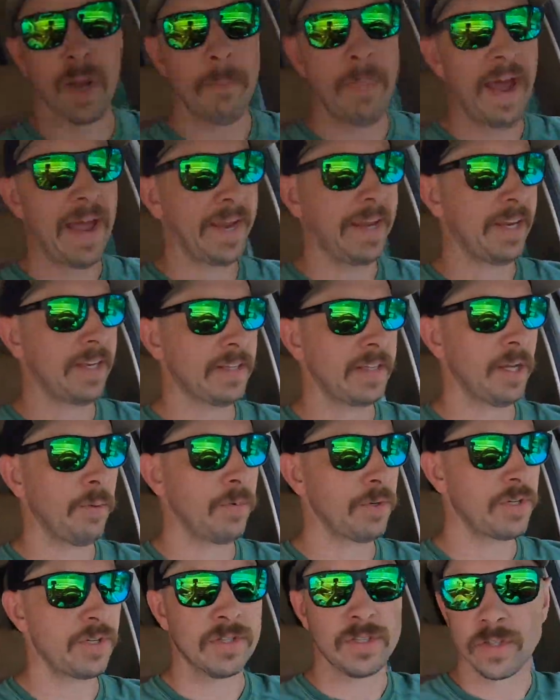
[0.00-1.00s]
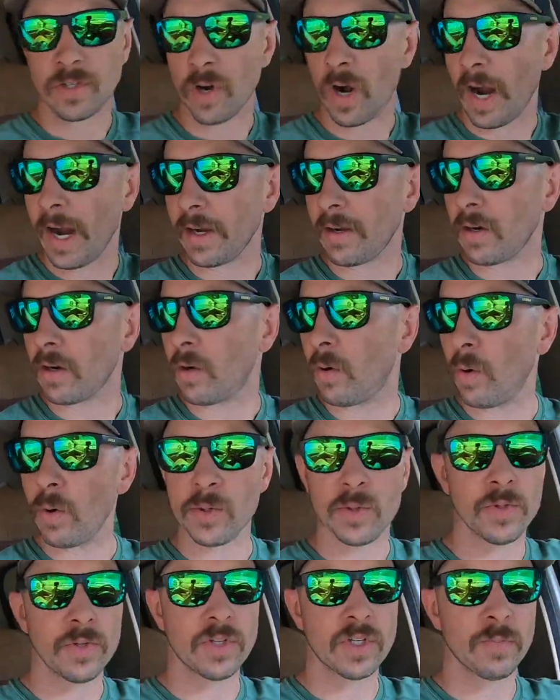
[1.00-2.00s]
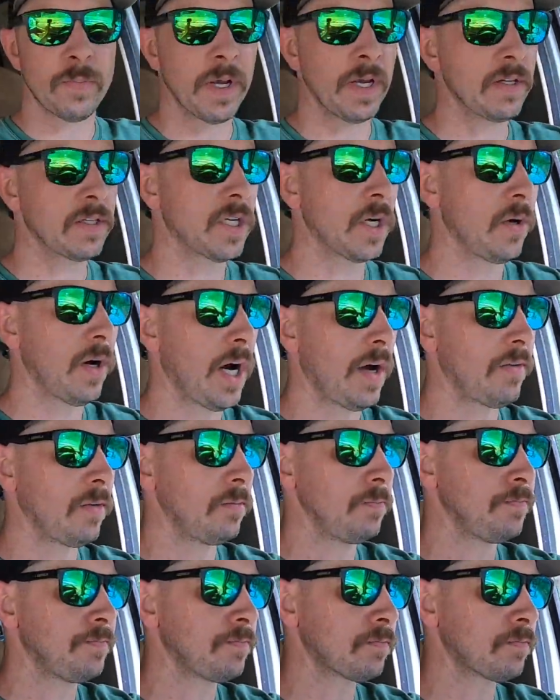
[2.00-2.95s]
come back and get them with just the tractor, of course, there just being 2 of them.